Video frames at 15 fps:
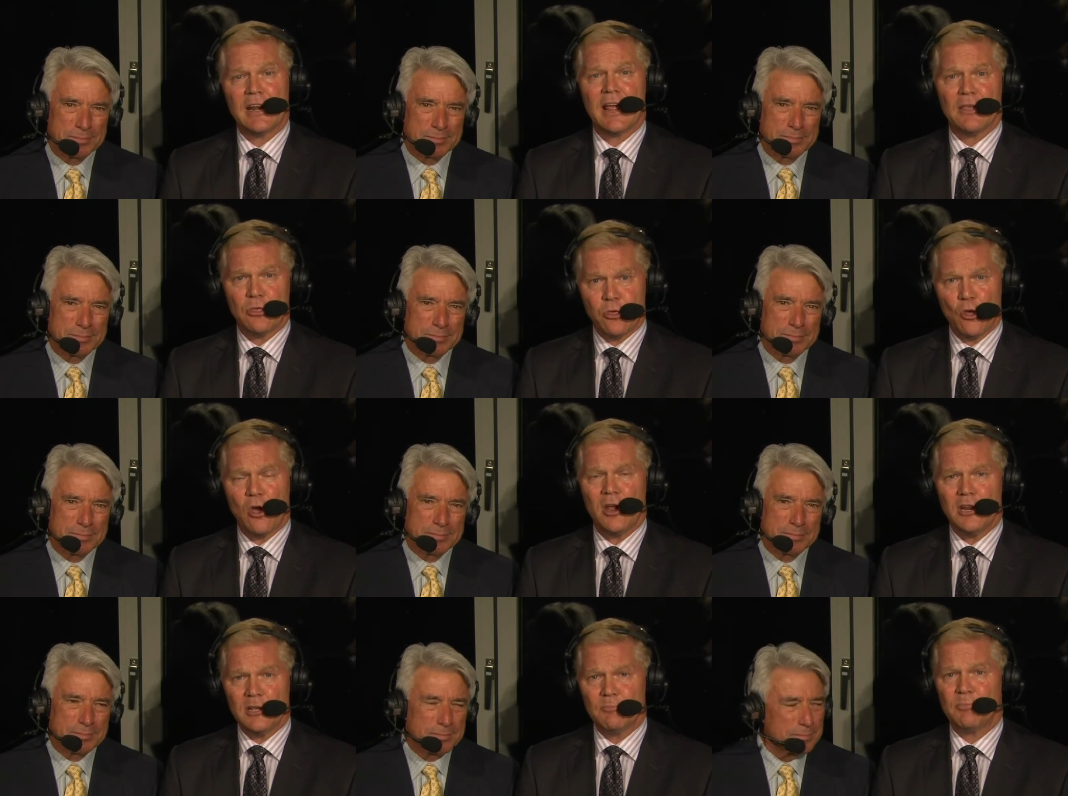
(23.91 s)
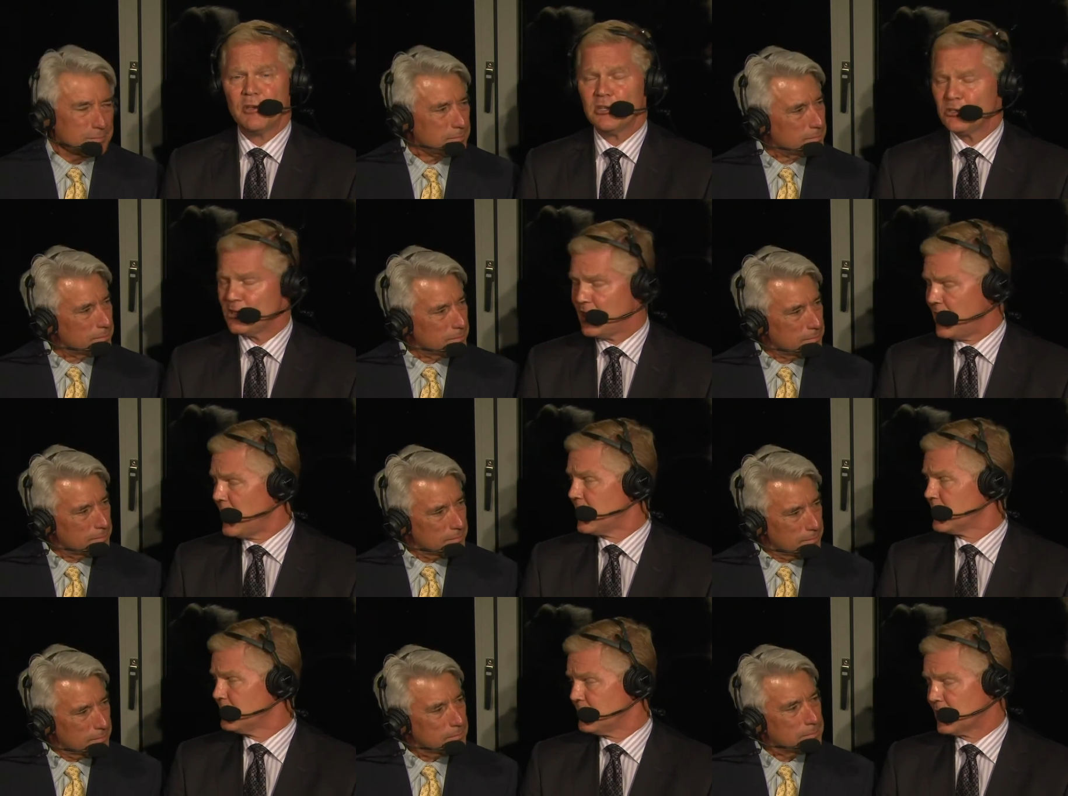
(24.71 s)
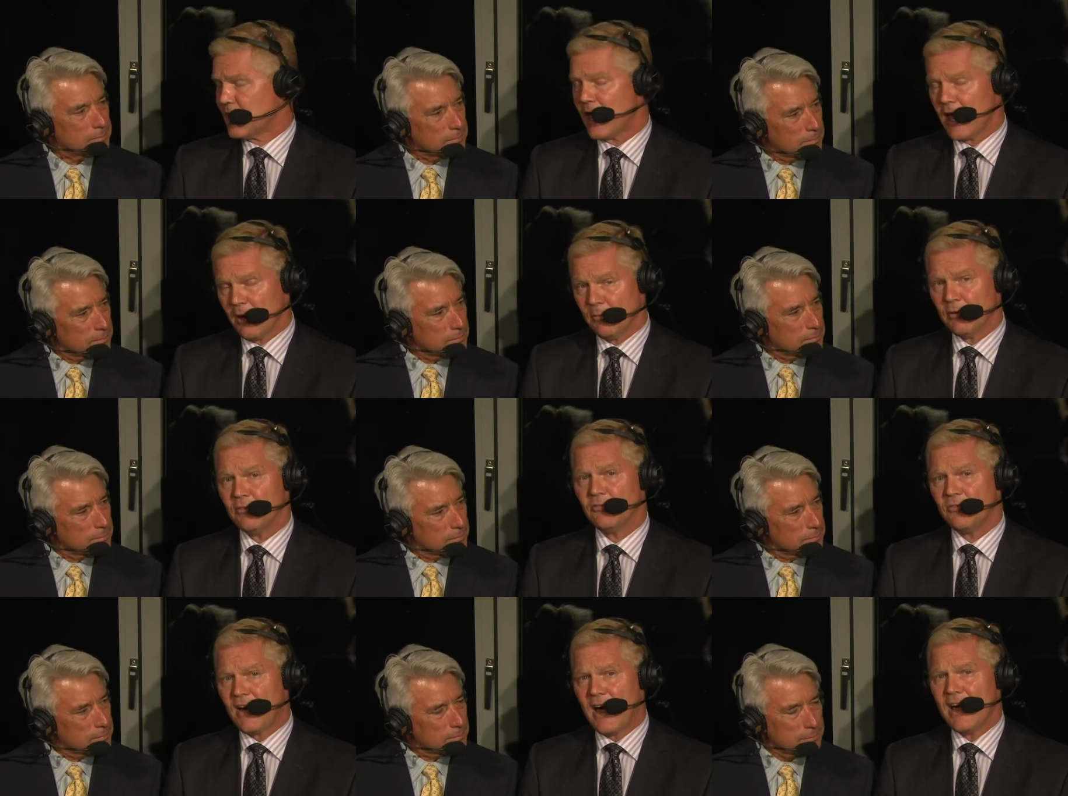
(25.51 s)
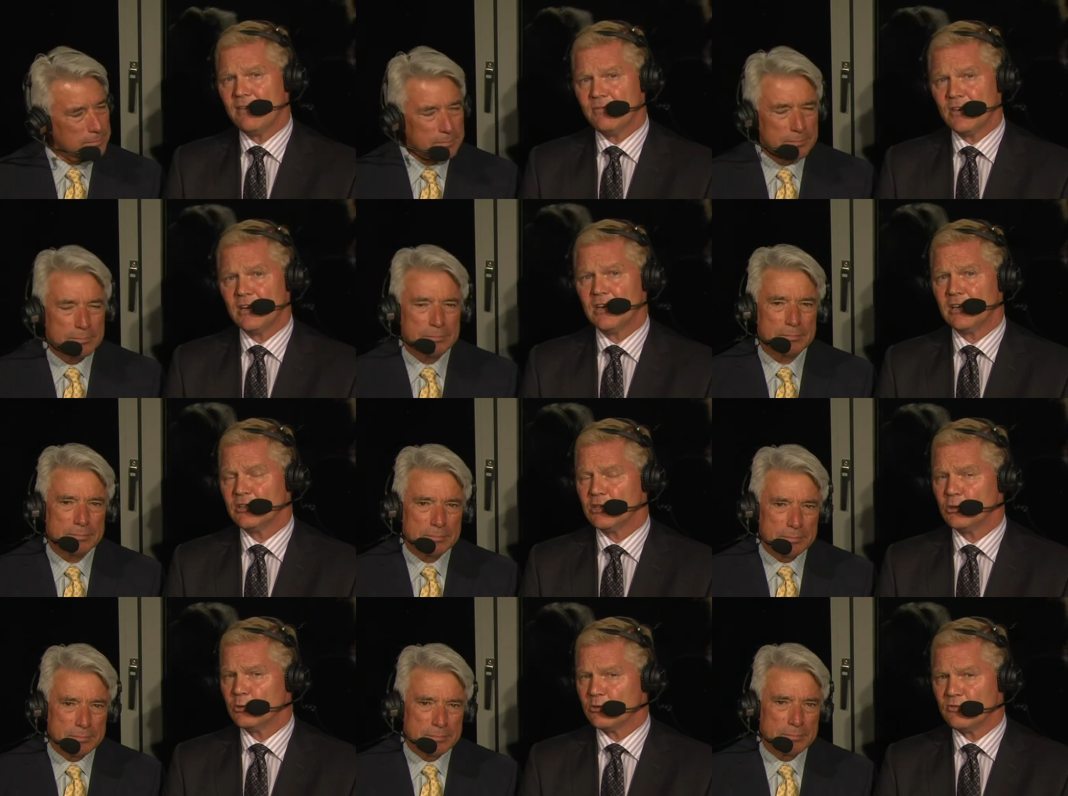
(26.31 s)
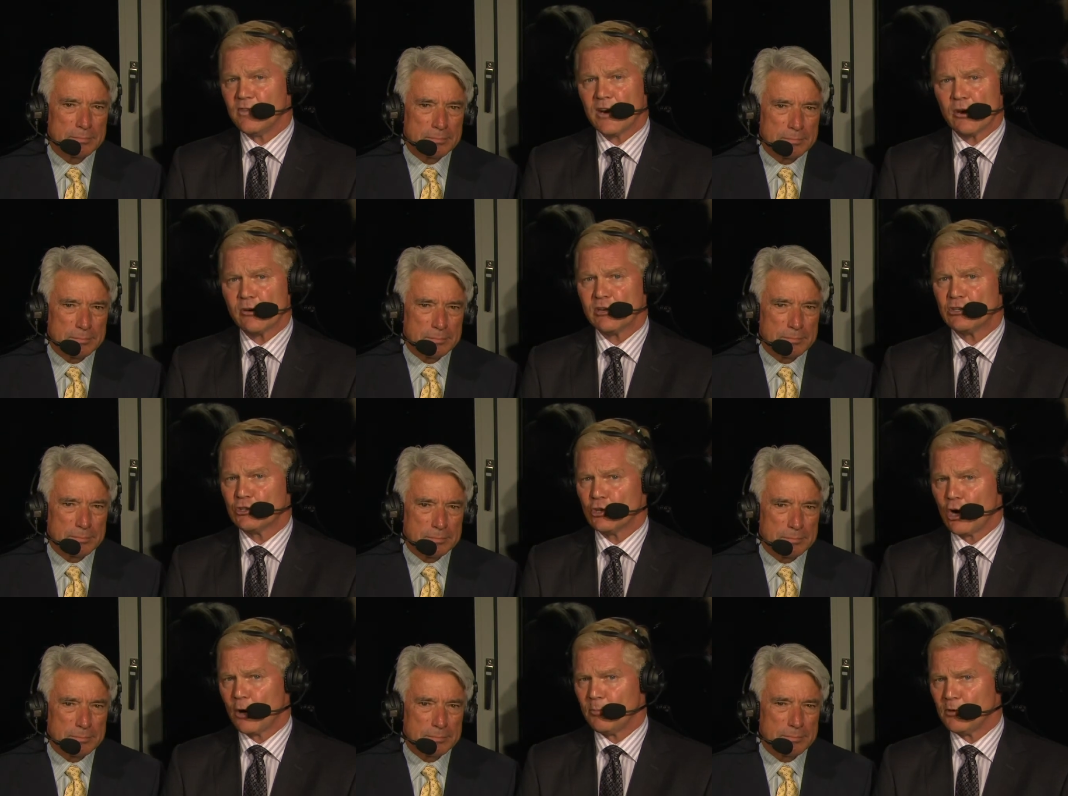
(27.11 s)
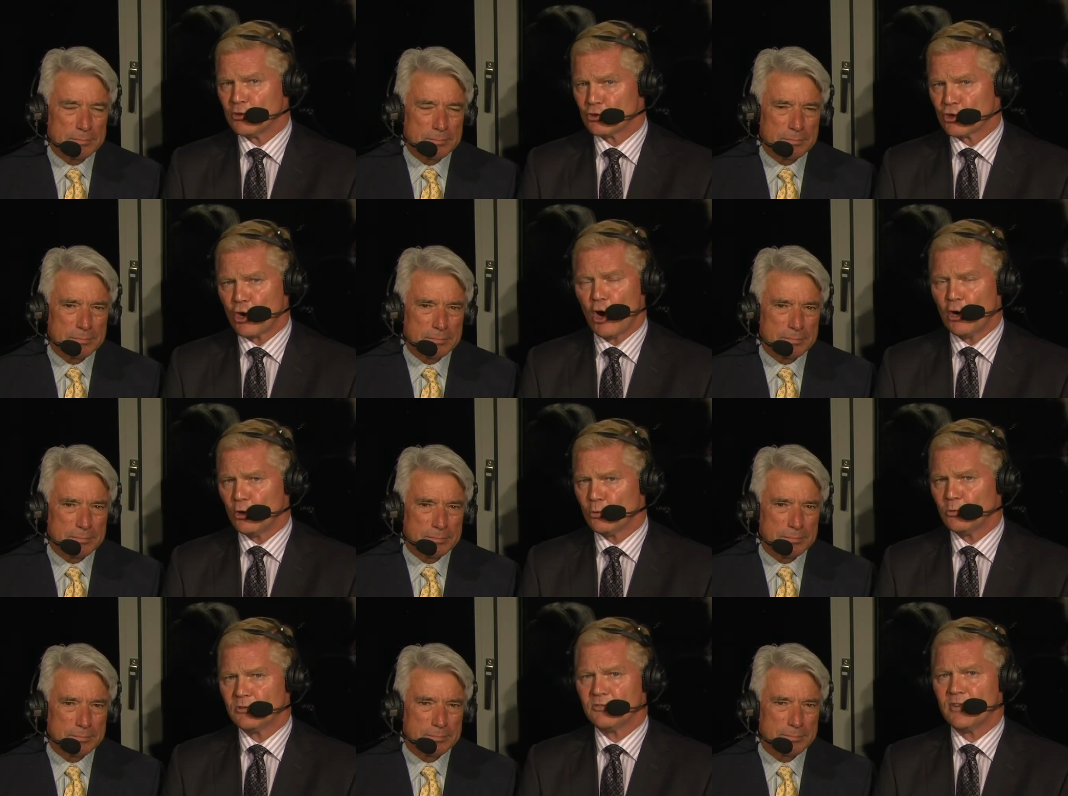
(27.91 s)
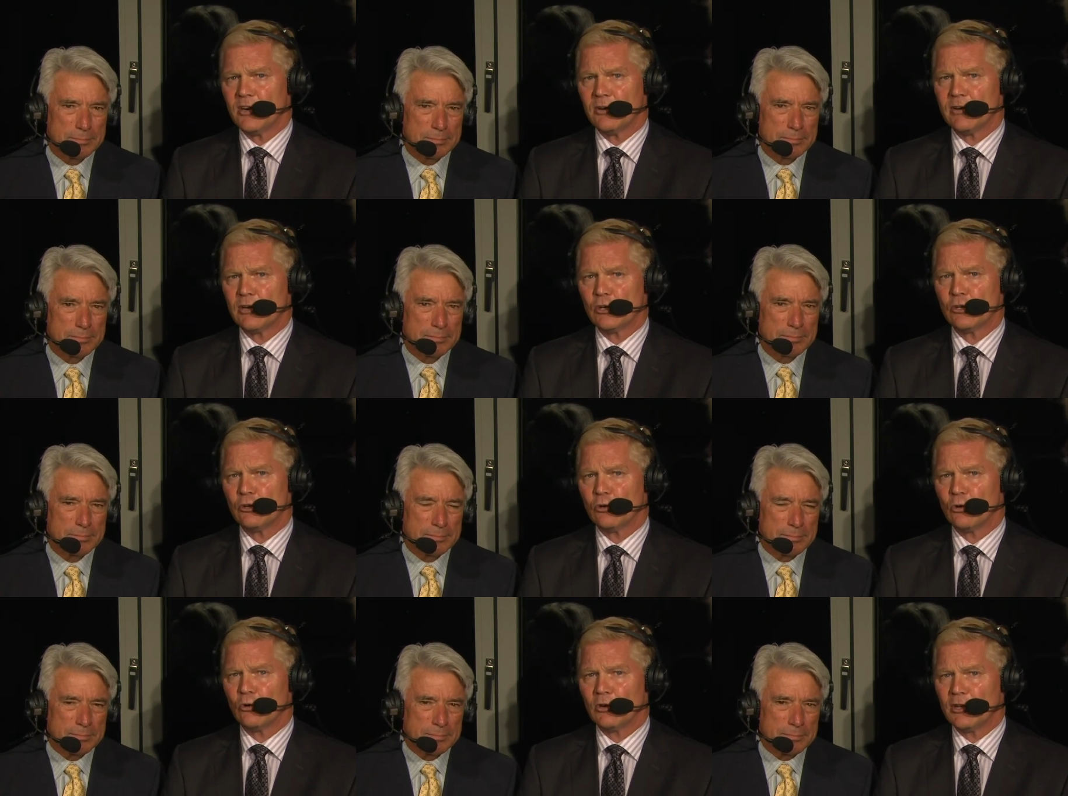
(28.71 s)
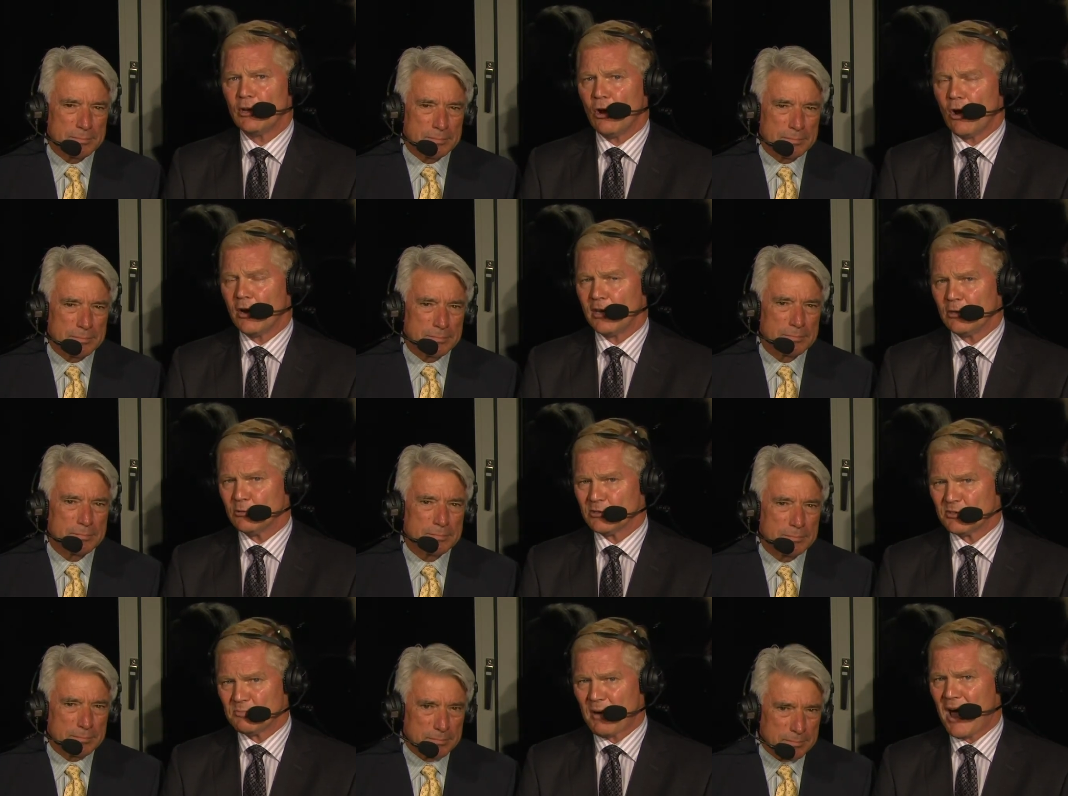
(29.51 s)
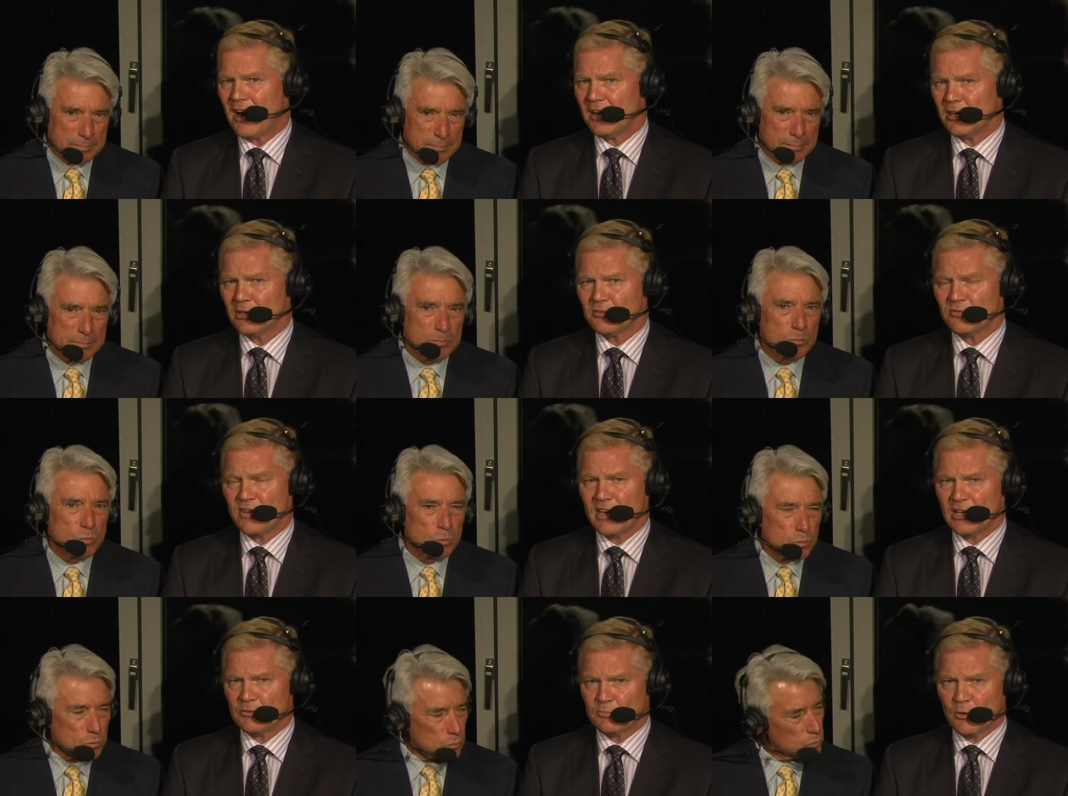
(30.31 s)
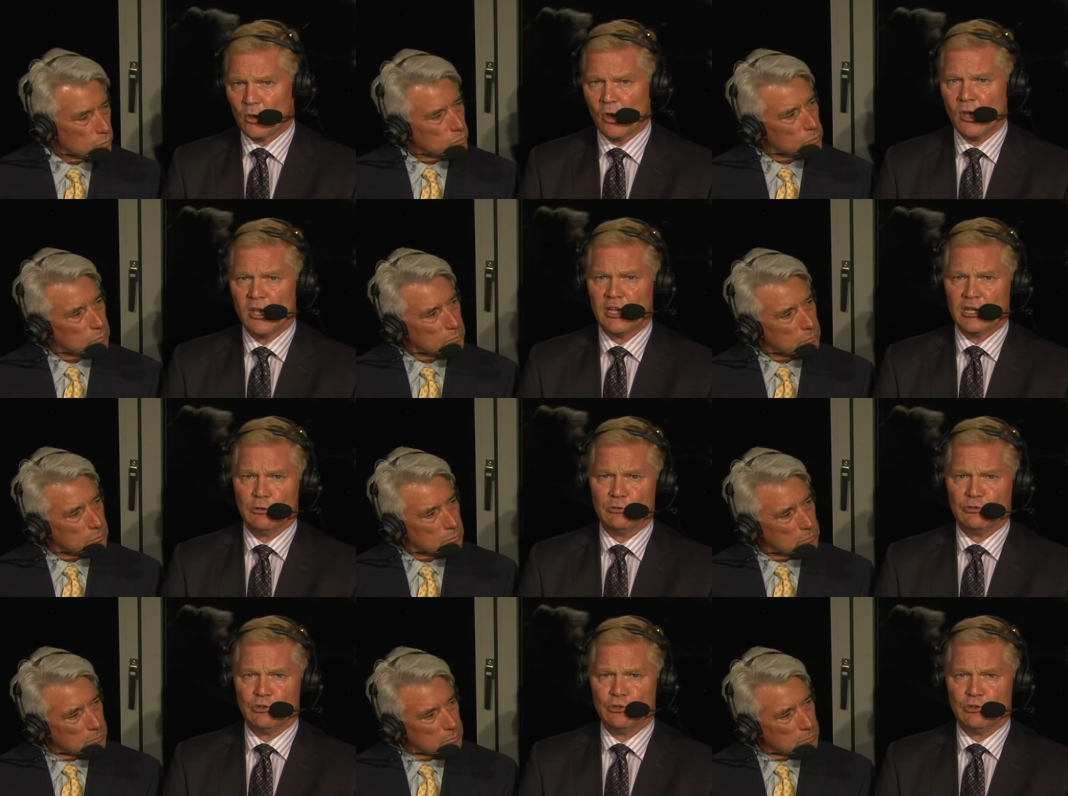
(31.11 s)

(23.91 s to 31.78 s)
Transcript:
Speaker 1: And I thought he pitched a heck of a game. Five innings, he was very sharp. His cutter was very good early on. He was spotting his fastball. He was